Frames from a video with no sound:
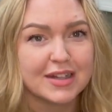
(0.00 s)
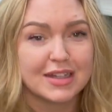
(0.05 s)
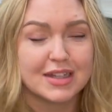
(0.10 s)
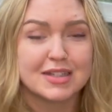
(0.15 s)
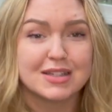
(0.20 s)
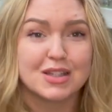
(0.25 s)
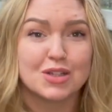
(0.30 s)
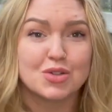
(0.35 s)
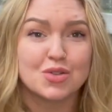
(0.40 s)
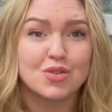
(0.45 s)

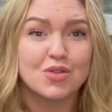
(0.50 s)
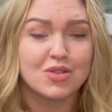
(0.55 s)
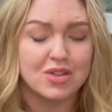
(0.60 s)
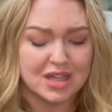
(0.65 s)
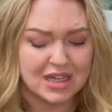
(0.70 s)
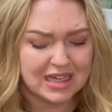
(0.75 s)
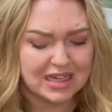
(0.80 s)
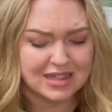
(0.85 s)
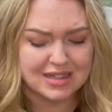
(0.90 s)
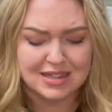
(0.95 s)
Because the truth
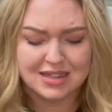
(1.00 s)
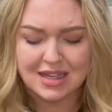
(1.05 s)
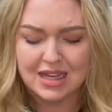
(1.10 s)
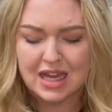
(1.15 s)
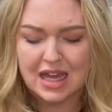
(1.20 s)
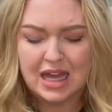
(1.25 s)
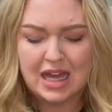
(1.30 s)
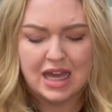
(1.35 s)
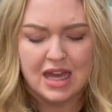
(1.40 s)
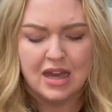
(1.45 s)
is,
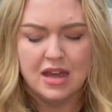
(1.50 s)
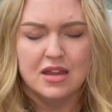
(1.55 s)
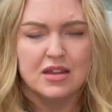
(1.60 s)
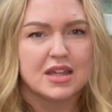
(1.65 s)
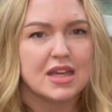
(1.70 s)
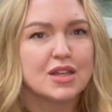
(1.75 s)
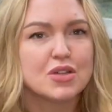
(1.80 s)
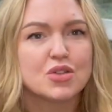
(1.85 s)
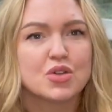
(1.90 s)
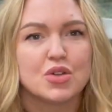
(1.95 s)

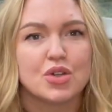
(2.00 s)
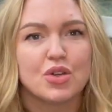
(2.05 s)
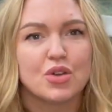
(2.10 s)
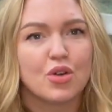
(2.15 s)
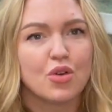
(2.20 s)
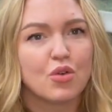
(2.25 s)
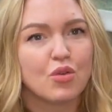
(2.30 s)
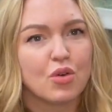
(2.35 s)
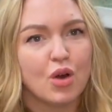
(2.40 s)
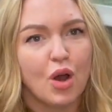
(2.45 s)
things
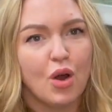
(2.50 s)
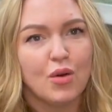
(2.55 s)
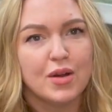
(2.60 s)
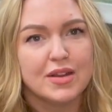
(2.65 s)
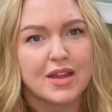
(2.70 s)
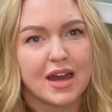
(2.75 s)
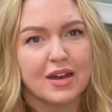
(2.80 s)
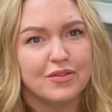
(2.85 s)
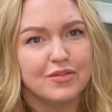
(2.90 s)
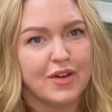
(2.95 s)
couldn't grow in
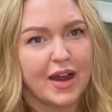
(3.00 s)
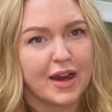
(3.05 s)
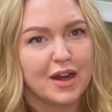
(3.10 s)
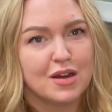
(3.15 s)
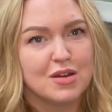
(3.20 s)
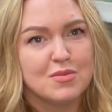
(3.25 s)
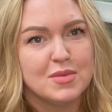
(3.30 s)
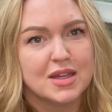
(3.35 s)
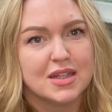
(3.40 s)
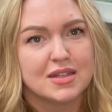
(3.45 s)
that
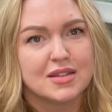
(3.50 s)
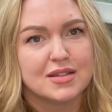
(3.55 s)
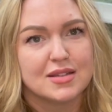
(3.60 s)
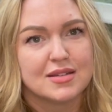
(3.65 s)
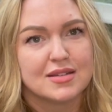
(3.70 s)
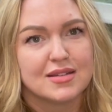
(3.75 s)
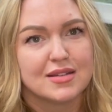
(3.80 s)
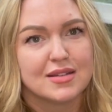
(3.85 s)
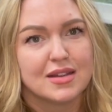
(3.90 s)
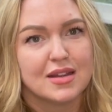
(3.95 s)
environment.
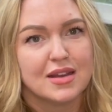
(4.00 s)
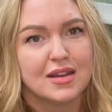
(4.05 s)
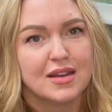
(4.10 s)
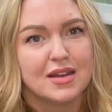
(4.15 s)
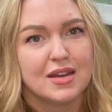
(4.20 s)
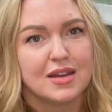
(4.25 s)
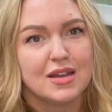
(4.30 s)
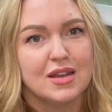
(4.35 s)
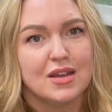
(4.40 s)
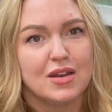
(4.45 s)

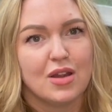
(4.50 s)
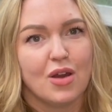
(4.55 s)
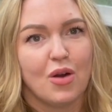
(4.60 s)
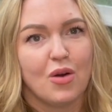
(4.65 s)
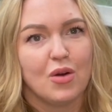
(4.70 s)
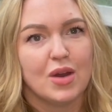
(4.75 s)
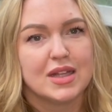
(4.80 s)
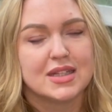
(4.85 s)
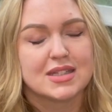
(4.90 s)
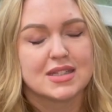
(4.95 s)
You
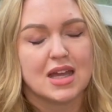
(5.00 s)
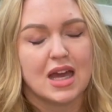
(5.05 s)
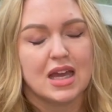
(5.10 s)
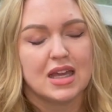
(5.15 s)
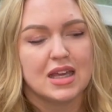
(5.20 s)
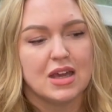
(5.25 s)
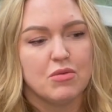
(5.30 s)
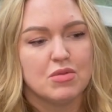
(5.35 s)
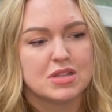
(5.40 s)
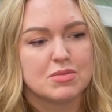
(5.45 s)
know, it's
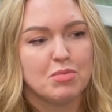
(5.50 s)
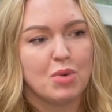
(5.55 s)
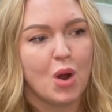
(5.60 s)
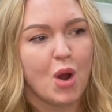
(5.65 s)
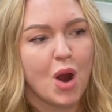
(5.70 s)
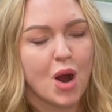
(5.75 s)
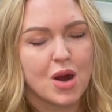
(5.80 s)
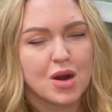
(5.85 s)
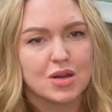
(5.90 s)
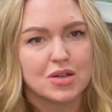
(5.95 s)
like it was
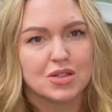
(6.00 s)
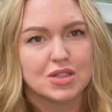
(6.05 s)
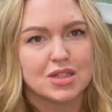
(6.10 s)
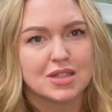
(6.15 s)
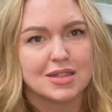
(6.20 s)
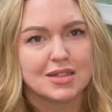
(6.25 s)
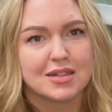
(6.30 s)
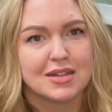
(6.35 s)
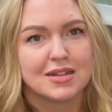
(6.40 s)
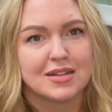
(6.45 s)

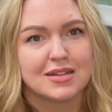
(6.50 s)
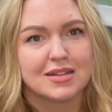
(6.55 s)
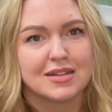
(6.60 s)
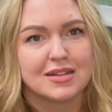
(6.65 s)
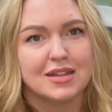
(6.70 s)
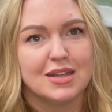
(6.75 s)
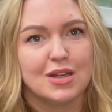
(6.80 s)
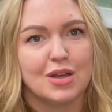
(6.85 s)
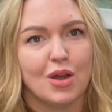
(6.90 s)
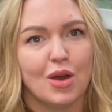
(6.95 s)
parched.
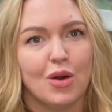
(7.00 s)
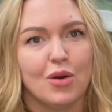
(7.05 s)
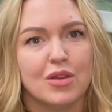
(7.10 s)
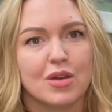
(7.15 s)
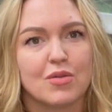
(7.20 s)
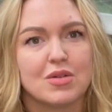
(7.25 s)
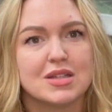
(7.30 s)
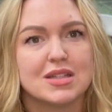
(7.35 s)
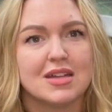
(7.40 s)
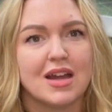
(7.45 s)
You know, there
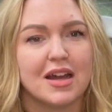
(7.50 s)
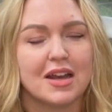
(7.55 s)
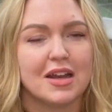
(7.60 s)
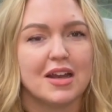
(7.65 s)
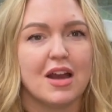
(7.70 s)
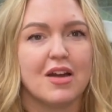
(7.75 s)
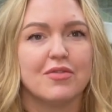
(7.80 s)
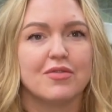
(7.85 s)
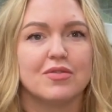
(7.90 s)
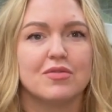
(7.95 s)
was not
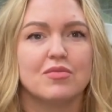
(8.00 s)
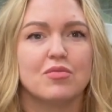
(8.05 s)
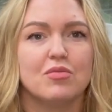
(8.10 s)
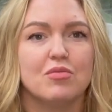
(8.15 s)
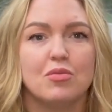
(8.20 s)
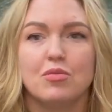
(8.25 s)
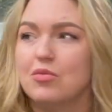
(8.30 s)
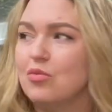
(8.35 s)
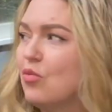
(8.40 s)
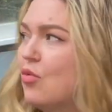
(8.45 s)
enough
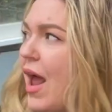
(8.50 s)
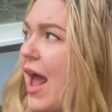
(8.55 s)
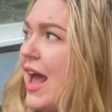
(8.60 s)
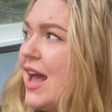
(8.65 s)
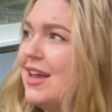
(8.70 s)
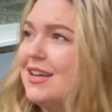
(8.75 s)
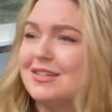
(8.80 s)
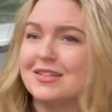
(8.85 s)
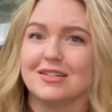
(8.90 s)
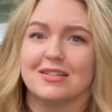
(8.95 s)

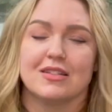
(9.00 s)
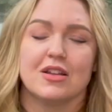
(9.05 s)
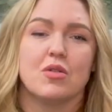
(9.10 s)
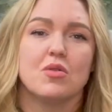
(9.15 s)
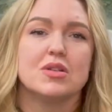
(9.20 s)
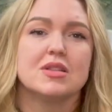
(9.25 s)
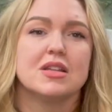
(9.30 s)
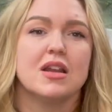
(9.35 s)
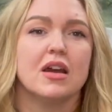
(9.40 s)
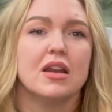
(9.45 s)
rain. There
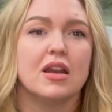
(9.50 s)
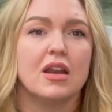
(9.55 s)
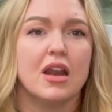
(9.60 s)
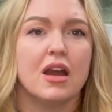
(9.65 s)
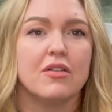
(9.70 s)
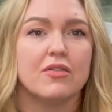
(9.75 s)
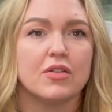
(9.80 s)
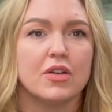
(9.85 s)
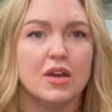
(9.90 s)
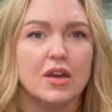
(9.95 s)
was not
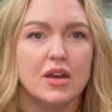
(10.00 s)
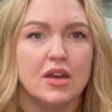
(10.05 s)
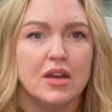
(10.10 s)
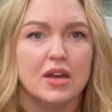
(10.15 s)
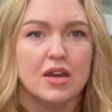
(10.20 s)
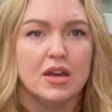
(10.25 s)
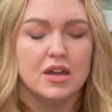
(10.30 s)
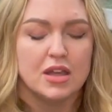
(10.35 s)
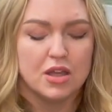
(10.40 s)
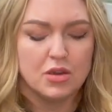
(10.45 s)
enough,
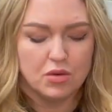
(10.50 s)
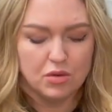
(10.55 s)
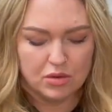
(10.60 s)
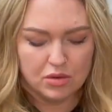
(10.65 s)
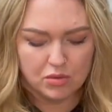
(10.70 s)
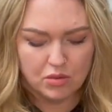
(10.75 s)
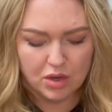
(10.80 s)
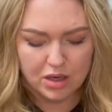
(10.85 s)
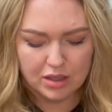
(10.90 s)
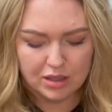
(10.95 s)
you
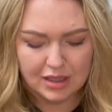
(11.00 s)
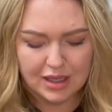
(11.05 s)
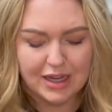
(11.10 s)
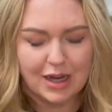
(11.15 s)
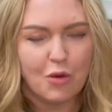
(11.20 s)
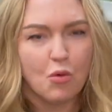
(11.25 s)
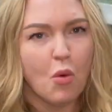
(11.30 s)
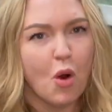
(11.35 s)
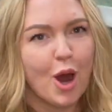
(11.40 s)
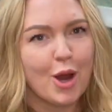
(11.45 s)
weren't
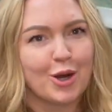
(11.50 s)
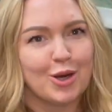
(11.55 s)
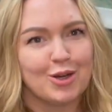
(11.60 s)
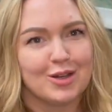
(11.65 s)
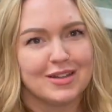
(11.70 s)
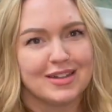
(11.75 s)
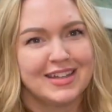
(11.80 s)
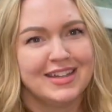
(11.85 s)
getting watered.